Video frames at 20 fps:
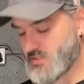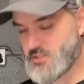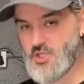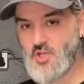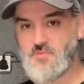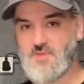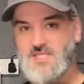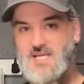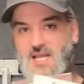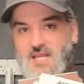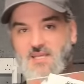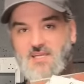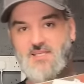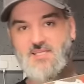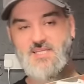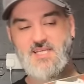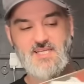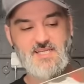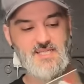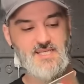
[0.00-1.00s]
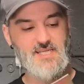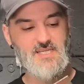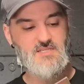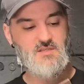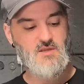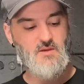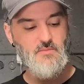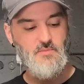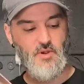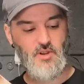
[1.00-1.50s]
Two Metallica CDs,
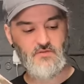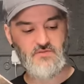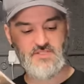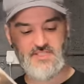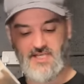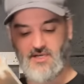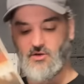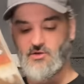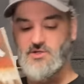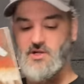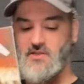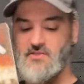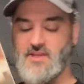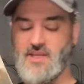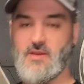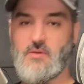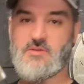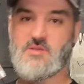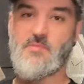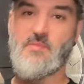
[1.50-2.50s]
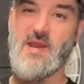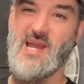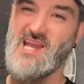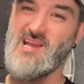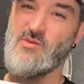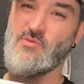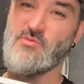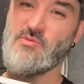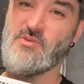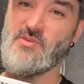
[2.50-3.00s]
both sealed. I think it was a
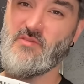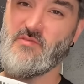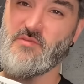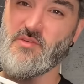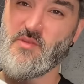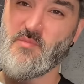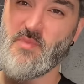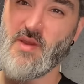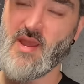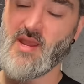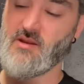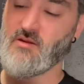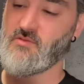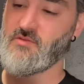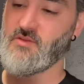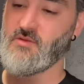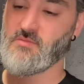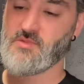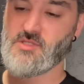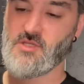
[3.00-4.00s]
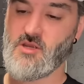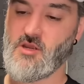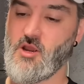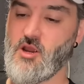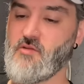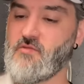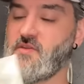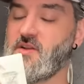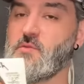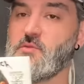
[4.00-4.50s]
pound for the pair of them, so
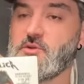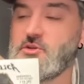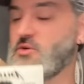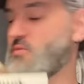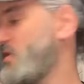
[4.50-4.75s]
hopefully we'll do